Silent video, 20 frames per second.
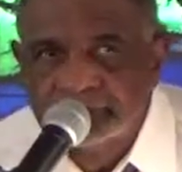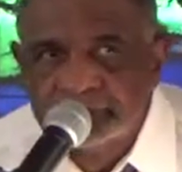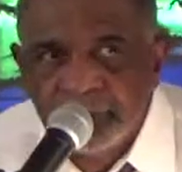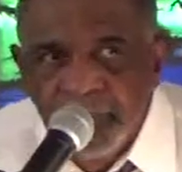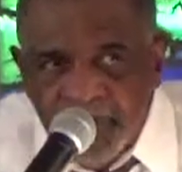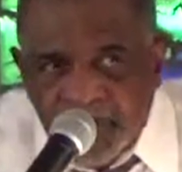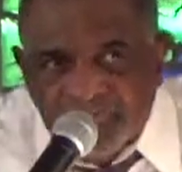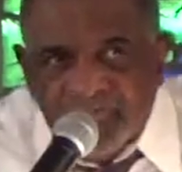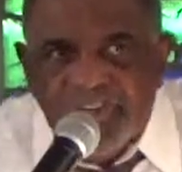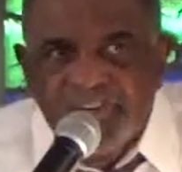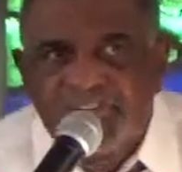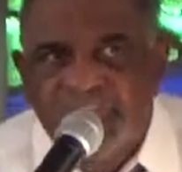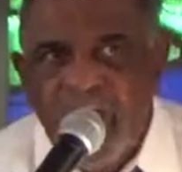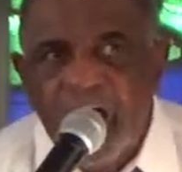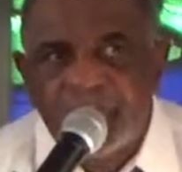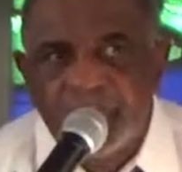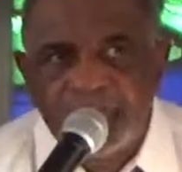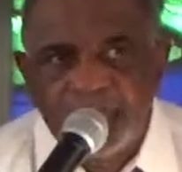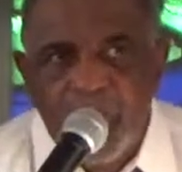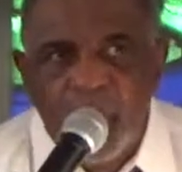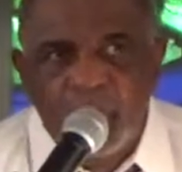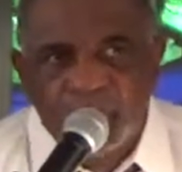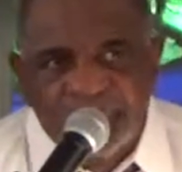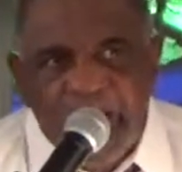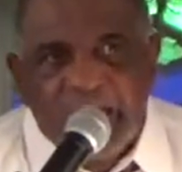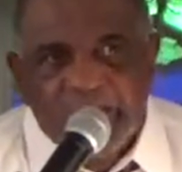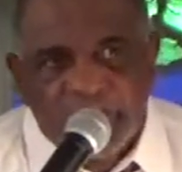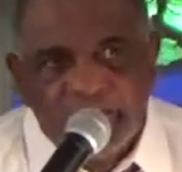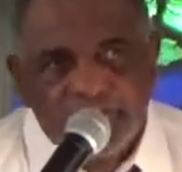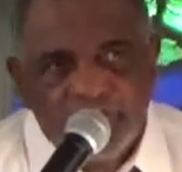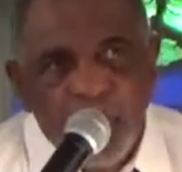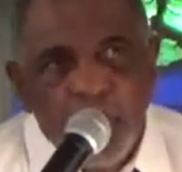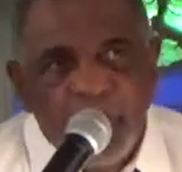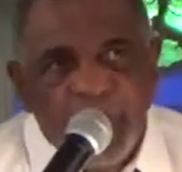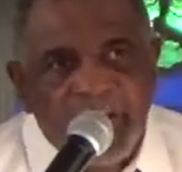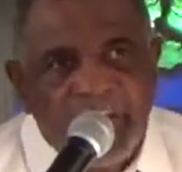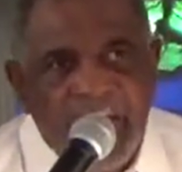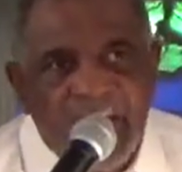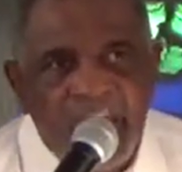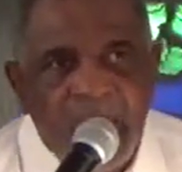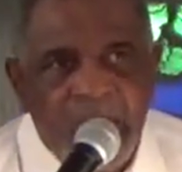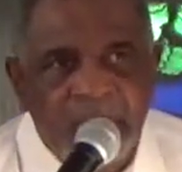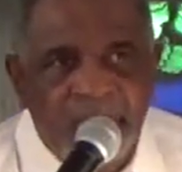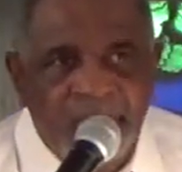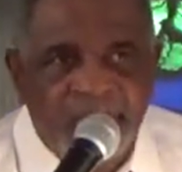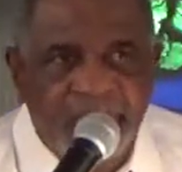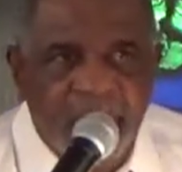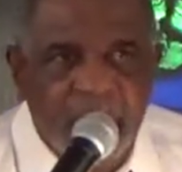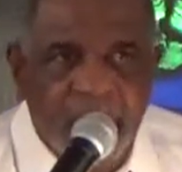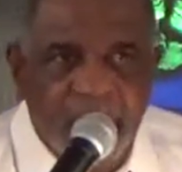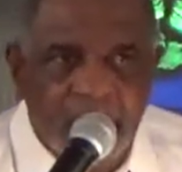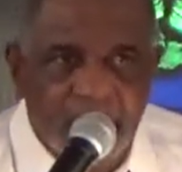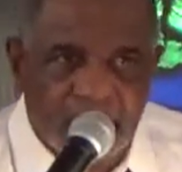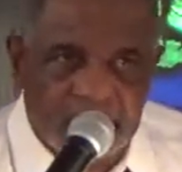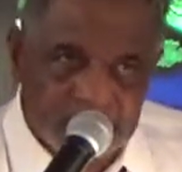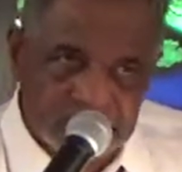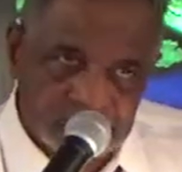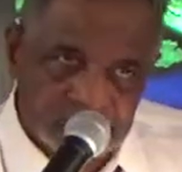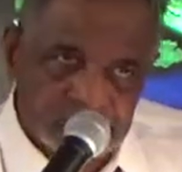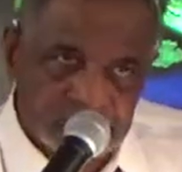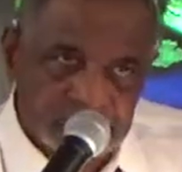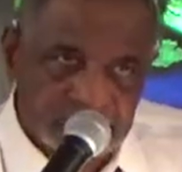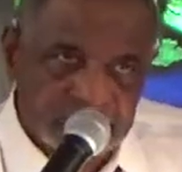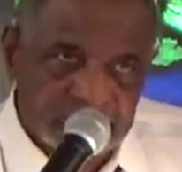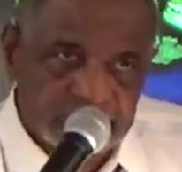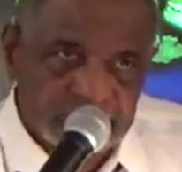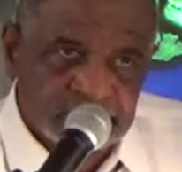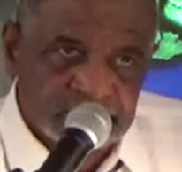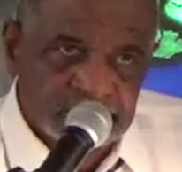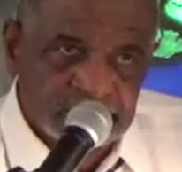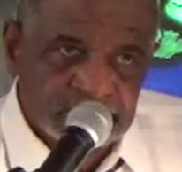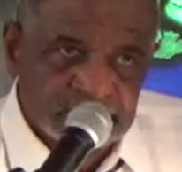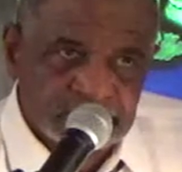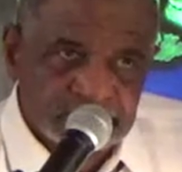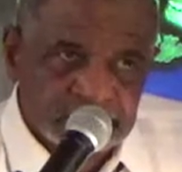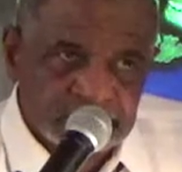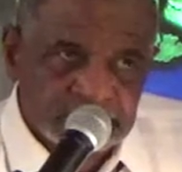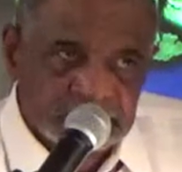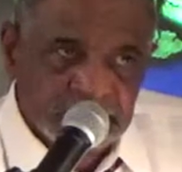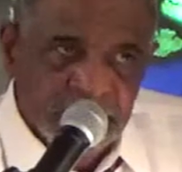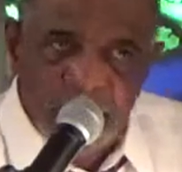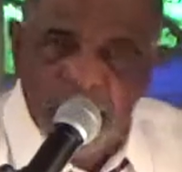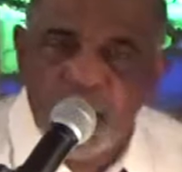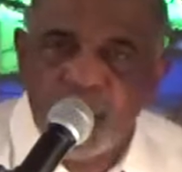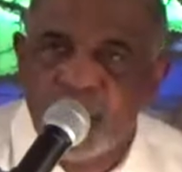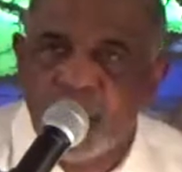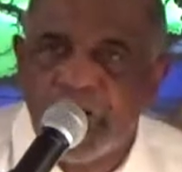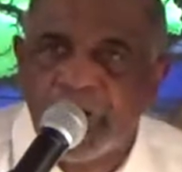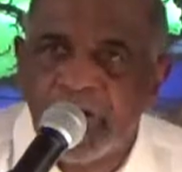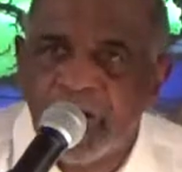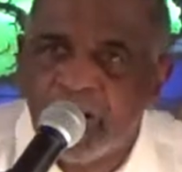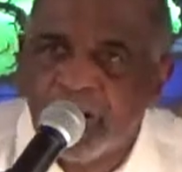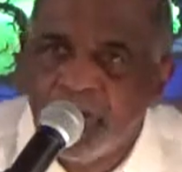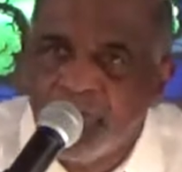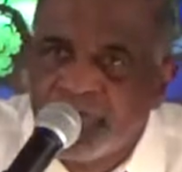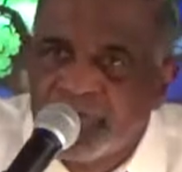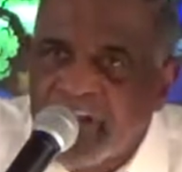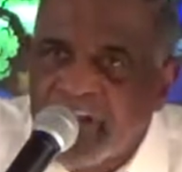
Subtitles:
Because the devil knows how to duplicate everything. You running and you